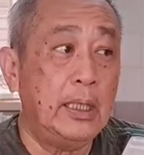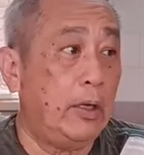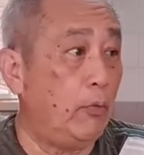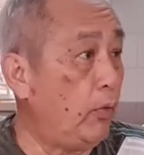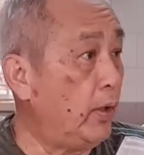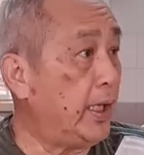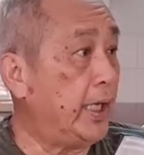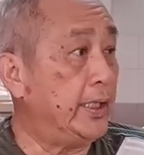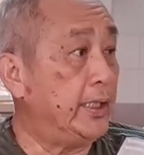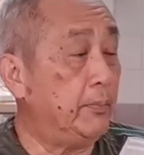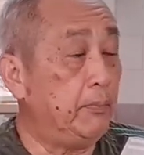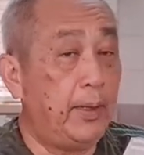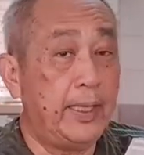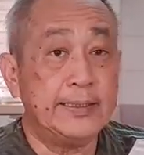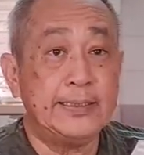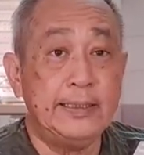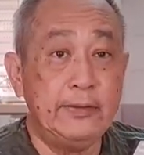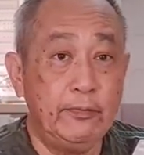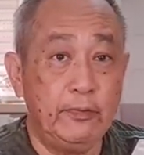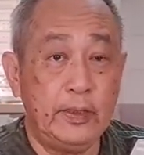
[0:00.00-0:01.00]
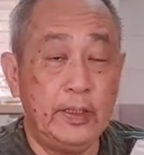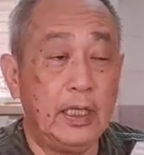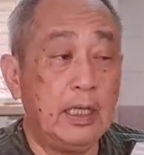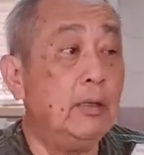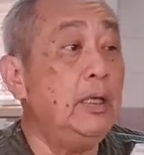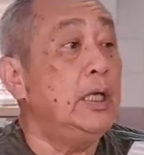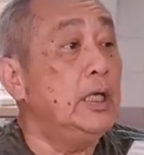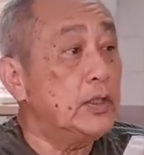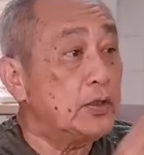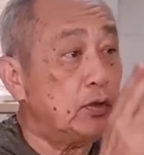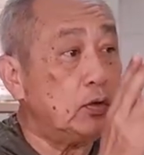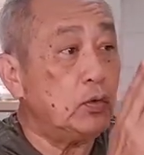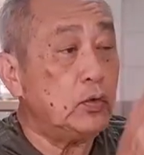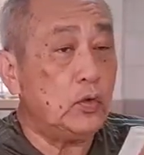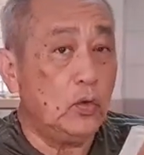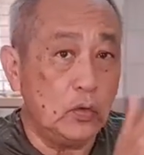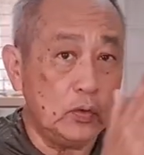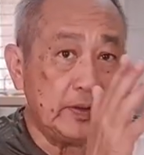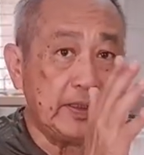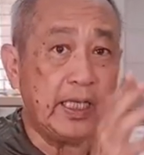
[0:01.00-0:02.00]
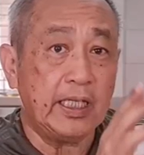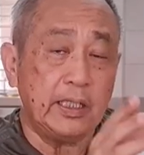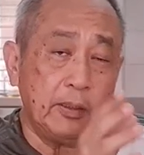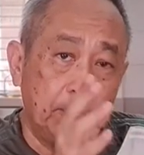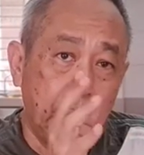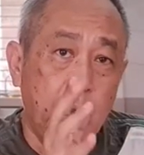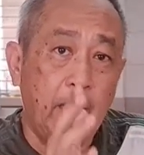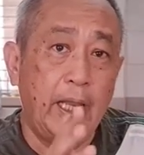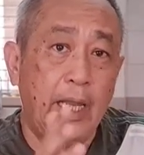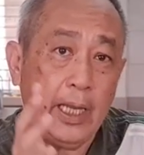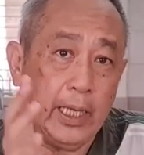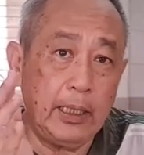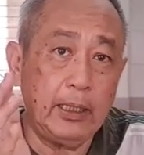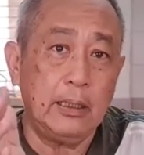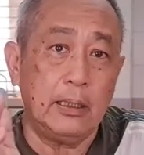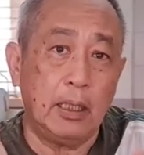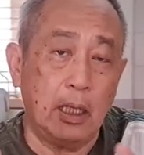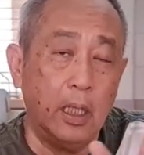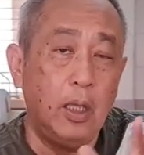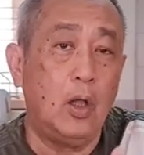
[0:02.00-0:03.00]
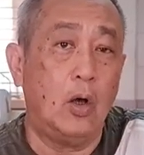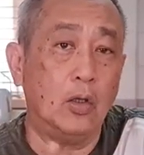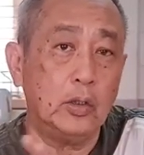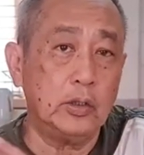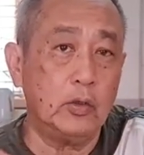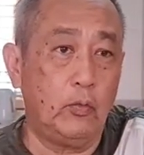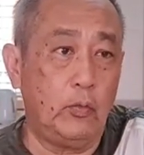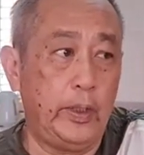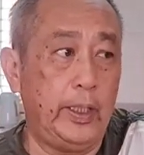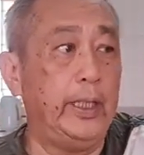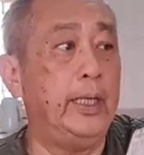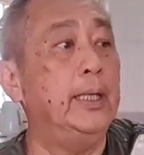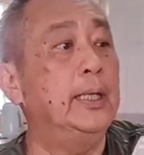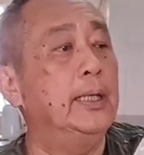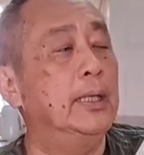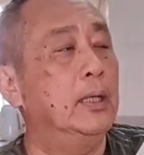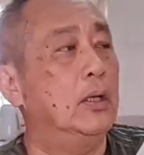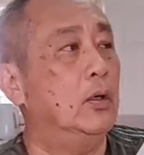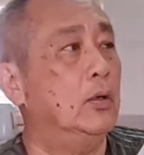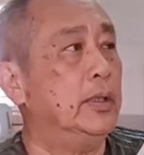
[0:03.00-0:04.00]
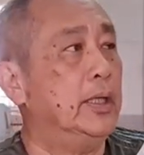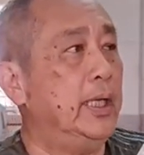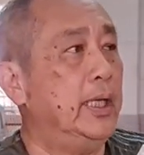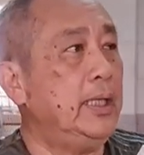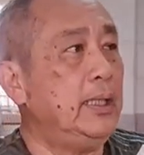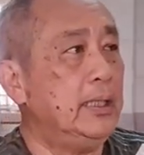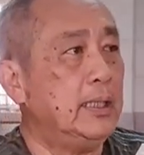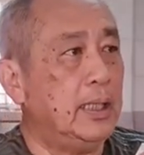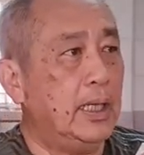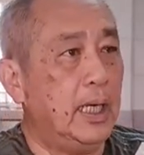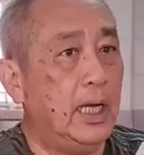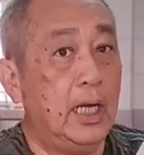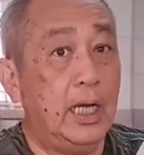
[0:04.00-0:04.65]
What are the passive income? So those are the plans along the way, okay,